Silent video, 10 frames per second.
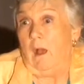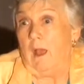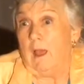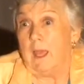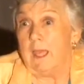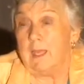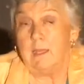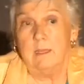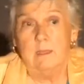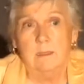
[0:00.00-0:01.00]

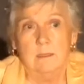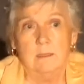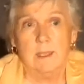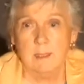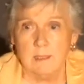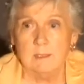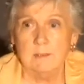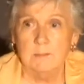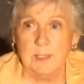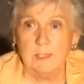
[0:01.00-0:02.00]
I
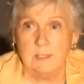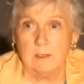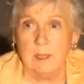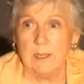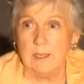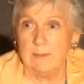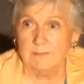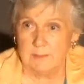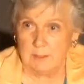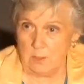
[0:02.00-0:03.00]
can't be here, I
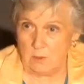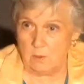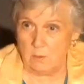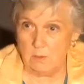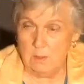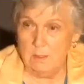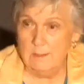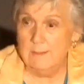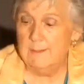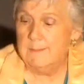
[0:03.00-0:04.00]
have to go.
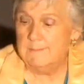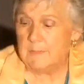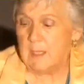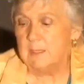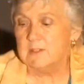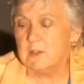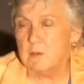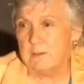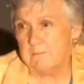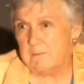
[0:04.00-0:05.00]
And
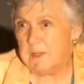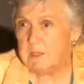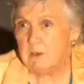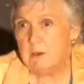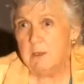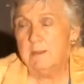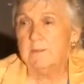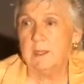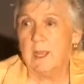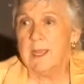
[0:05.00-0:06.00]
so the fear
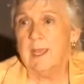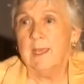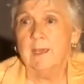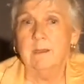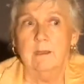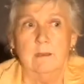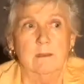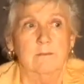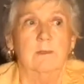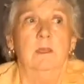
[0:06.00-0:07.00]
that I had
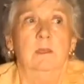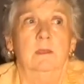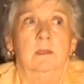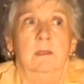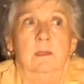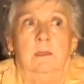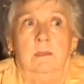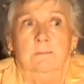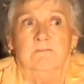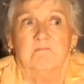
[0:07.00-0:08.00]
of
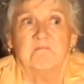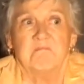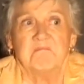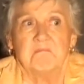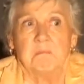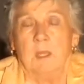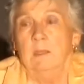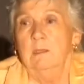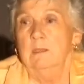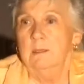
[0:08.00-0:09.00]

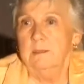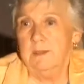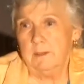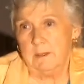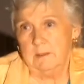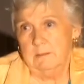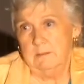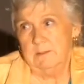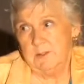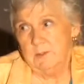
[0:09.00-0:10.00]
their
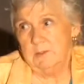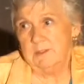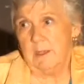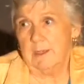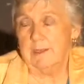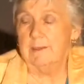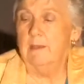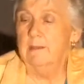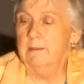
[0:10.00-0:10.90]
suicide